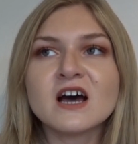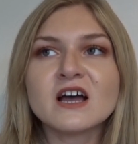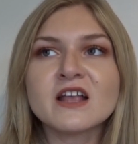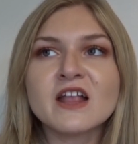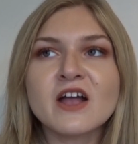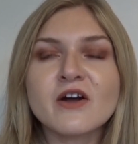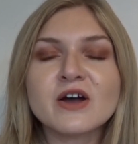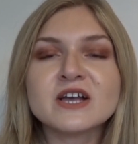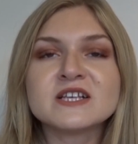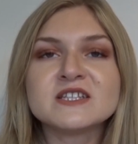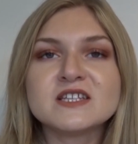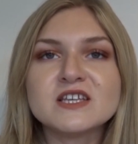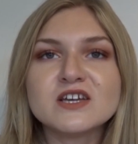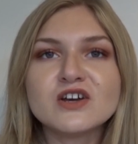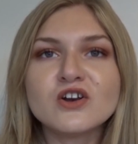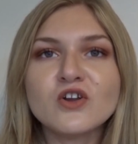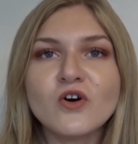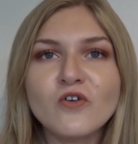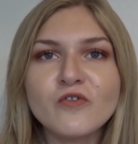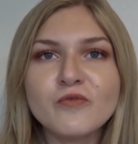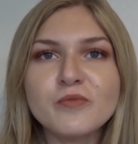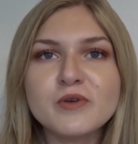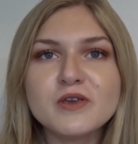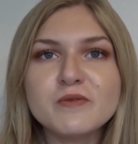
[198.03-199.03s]
Now I see a
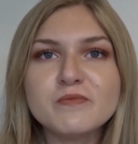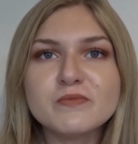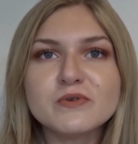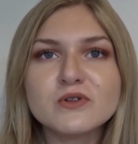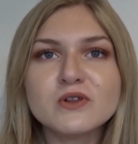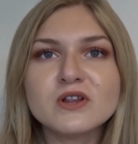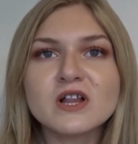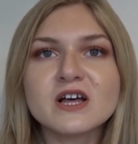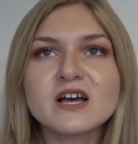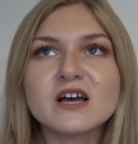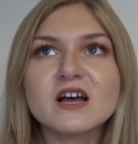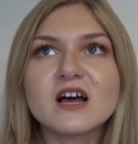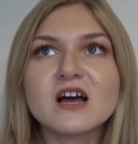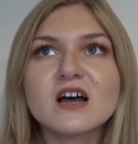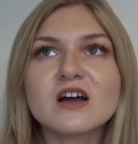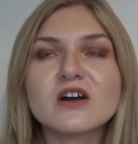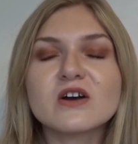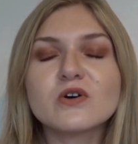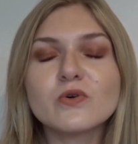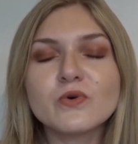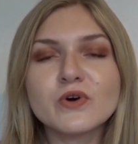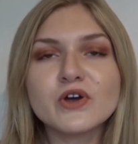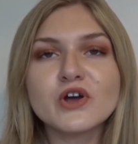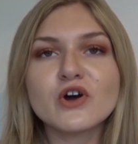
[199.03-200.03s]
lot of people
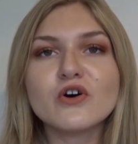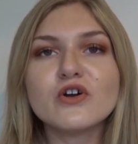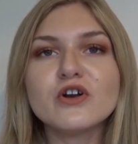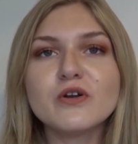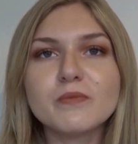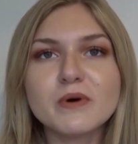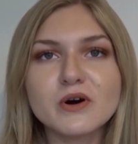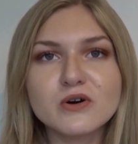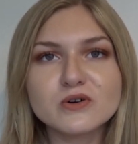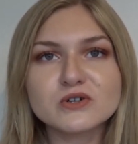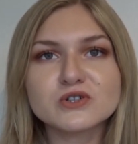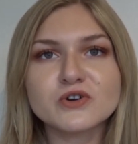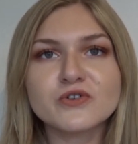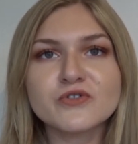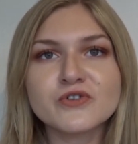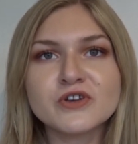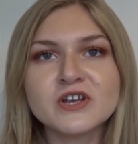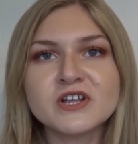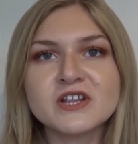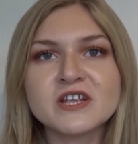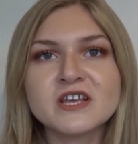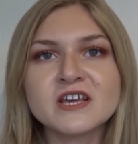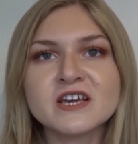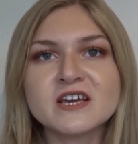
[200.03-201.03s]
going on about
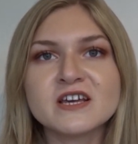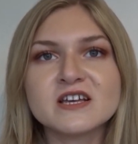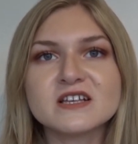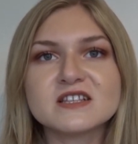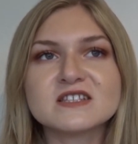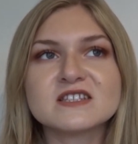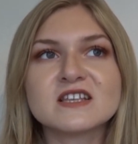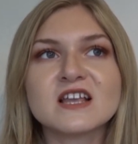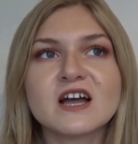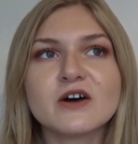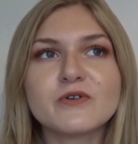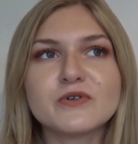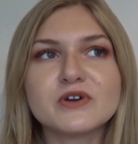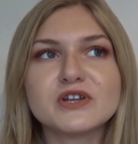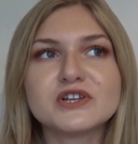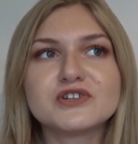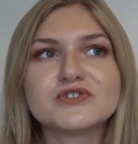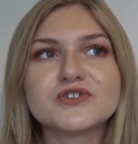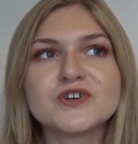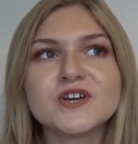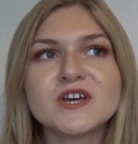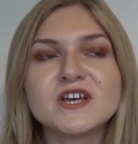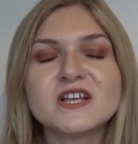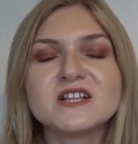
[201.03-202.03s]
Dorian Yates and how he
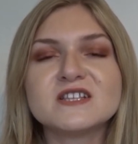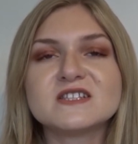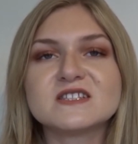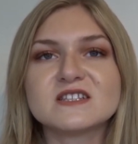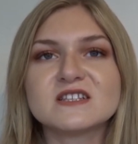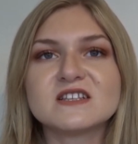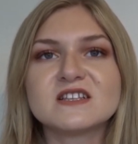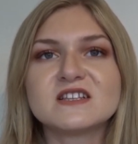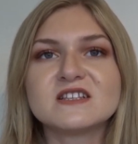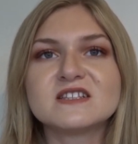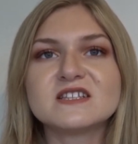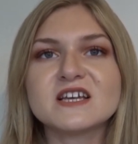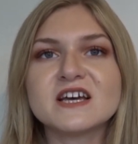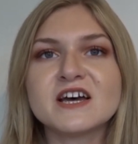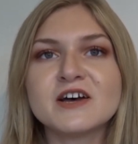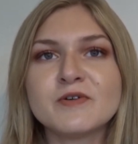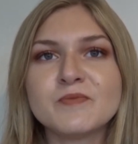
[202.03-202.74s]
trains, and